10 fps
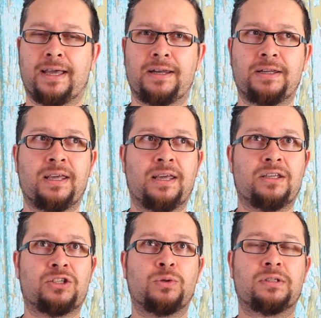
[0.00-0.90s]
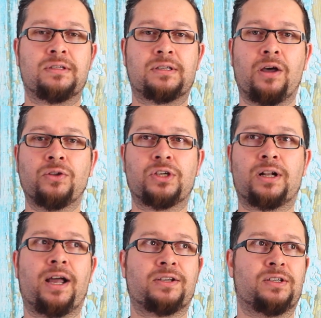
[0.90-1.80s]
And so it's this culture
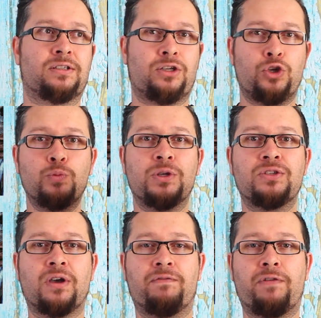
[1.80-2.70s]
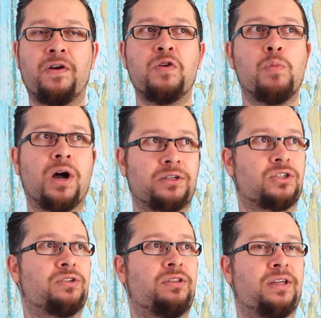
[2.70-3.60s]
clashes. Humans are very
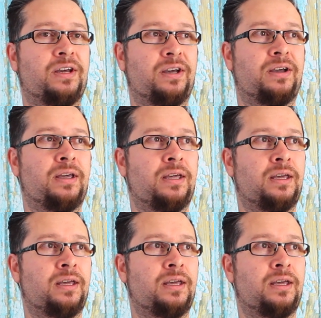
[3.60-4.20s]
much the